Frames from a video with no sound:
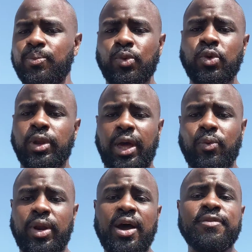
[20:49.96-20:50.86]
more, like
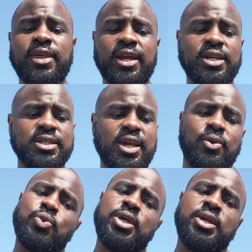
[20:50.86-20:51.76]
whatever that is. Like
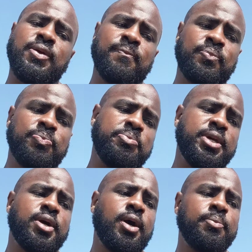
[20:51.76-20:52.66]
we
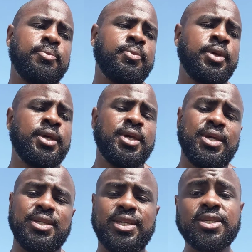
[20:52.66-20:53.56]
become
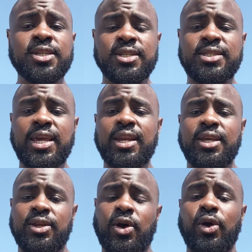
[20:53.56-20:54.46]
discontent
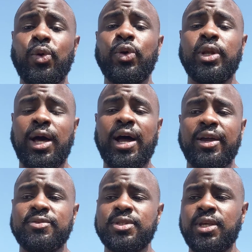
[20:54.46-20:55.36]
in our own
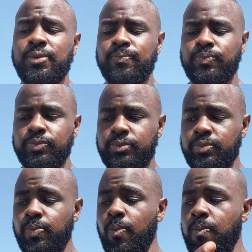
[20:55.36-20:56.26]
lives,
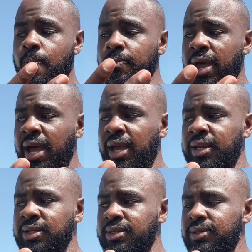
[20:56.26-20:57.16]

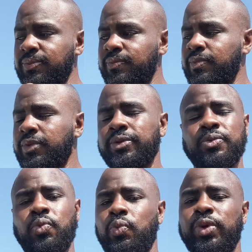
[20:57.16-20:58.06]
and
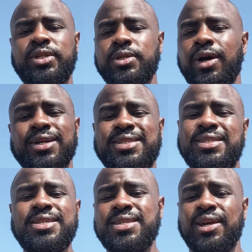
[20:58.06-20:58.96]
we start
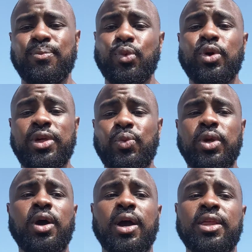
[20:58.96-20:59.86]
seeking more than we
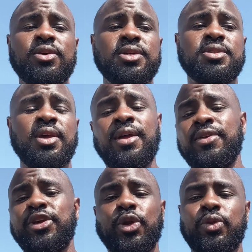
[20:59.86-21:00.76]
are. And there's
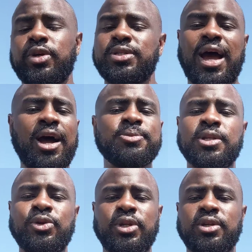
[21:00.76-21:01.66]

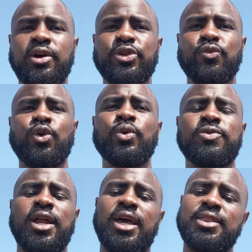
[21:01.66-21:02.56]
absolutely nothing wrong with
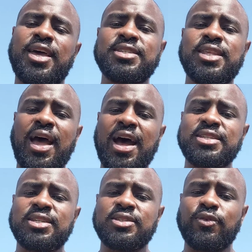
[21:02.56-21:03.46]
that. Like that's the
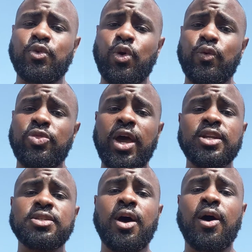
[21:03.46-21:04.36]
essence of growth. That
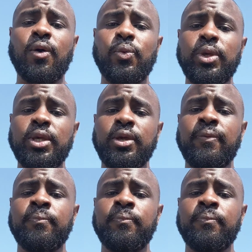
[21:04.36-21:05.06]
is how we